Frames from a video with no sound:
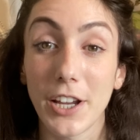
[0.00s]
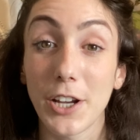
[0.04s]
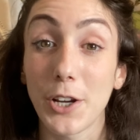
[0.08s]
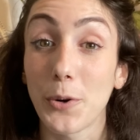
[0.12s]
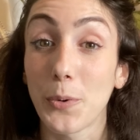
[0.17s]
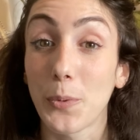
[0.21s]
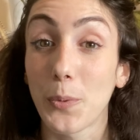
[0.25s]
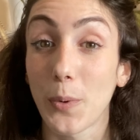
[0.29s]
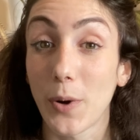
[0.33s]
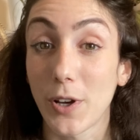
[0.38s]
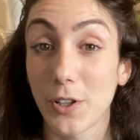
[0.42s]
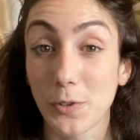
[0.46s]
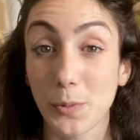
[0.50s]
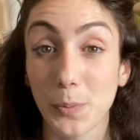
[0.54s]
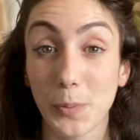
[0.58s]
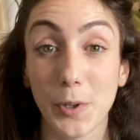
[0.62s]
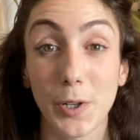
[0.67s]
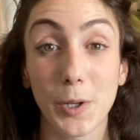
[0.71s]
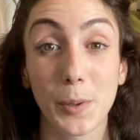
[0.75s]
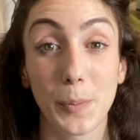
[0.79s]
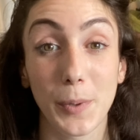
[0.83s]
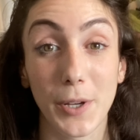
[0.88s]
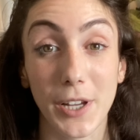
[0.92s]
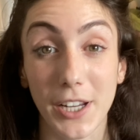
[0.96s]
it was
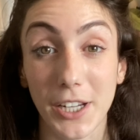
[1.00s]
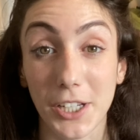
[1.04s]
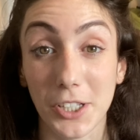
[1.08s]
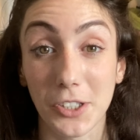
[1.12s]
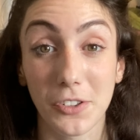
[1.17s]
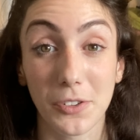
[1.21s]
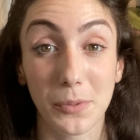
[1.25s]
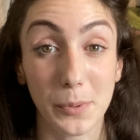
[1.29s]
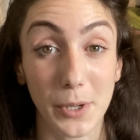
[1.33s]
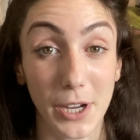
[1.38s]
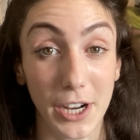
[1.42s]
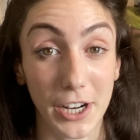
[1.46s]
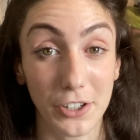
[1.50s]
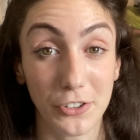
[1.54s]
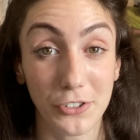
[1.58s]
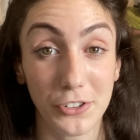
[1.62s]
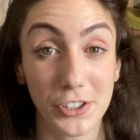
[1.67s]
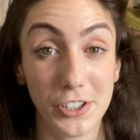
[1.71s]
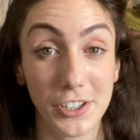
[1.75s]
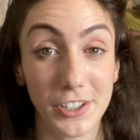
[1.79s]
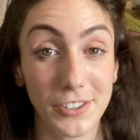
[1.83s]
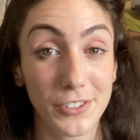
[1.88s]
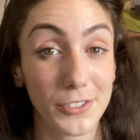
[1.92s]
pretty pink and splashy,